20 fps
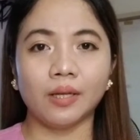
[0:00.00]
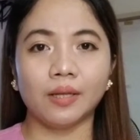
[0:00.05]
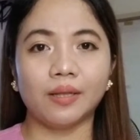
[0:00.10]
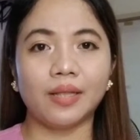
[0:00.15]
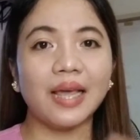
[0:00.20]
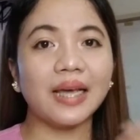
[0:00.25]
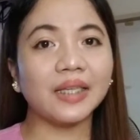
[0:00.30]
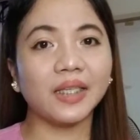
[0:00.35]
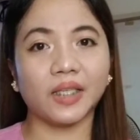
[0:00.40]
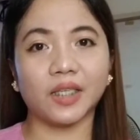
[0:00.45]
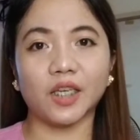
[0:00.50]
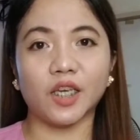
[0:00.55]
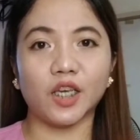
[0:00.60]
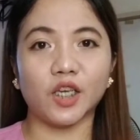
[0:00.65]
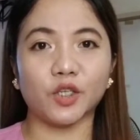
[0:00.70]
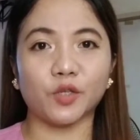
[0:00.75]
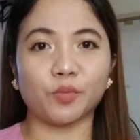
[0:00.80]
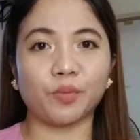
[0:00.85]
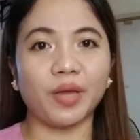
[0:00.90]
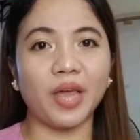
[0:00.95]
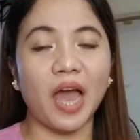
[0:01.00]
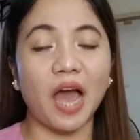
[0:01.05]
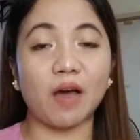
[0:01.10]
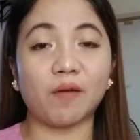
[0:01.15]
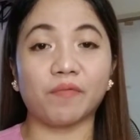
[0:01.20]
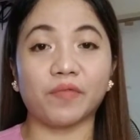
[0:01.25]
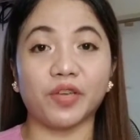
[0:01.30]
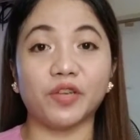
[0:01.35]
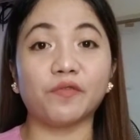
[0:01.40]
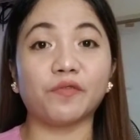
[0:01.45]
Next is we
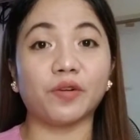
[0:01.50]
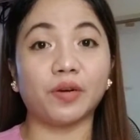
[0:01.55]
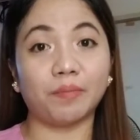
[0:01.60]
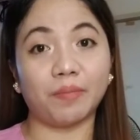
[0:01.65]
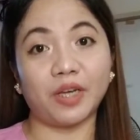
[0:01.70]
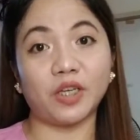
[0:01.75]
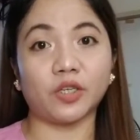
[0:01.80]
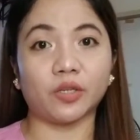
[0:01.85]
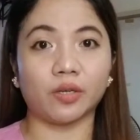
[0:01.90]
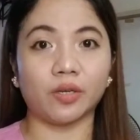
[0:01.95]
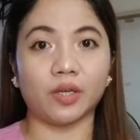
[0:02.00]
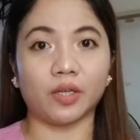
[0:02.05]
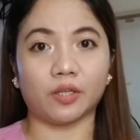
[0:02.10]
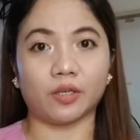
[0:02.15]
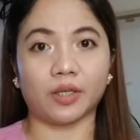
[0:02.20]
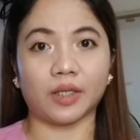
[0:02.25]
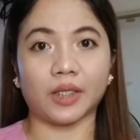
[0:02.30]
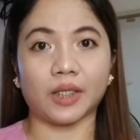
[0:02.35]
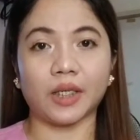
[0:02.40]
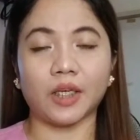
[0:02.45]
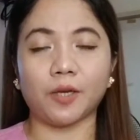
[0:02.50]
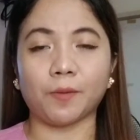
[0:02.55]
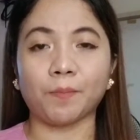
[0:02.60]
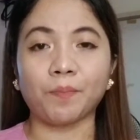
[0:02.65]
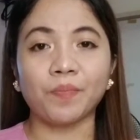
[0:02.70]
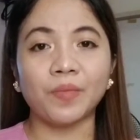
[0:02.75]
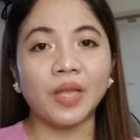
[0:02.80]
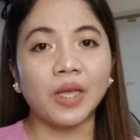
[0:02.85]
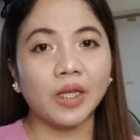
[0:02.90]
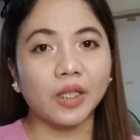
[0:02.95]
have information literacy.
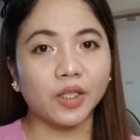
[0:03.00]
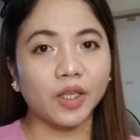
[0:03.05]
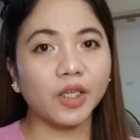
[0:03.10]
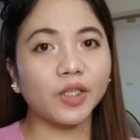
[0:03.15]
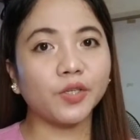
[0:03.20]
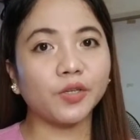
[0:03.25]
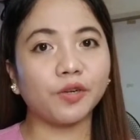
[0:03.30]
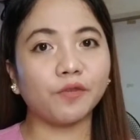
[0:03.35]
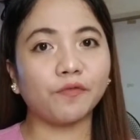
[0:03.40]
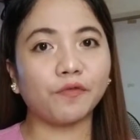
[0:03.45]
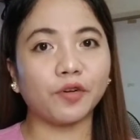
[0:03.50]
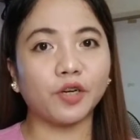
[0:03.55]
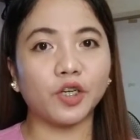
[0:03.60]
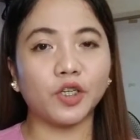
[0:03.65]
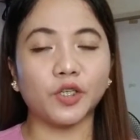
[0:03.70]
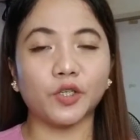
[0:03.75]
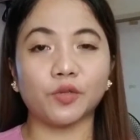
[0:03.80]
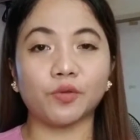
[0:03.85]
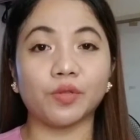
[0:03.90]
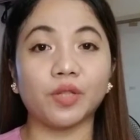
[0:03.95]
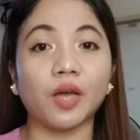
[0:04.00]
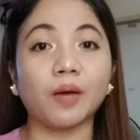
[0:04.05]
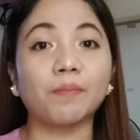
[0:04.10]
This refers to the